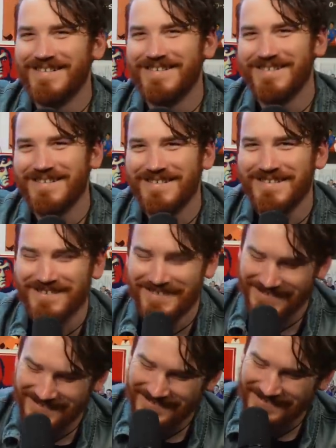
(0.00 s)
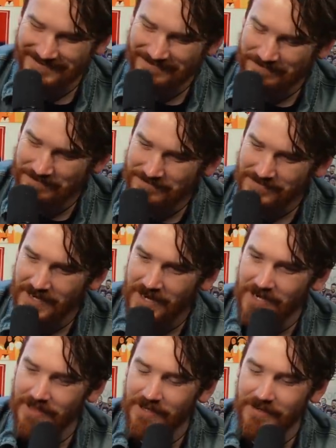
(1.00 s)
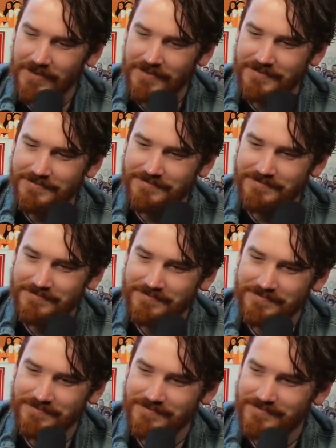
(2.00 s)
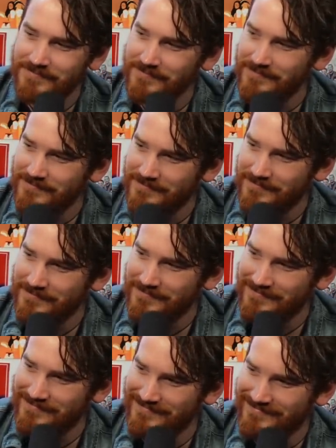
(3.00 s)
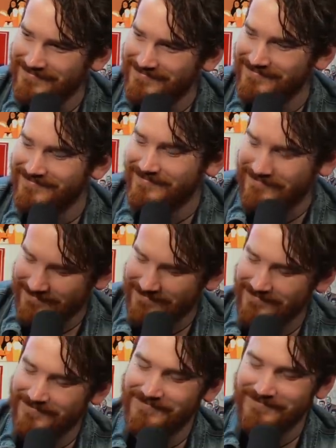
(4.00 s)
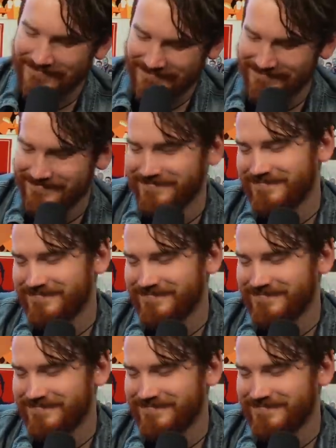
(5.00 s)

No words are spoken by the person on screen.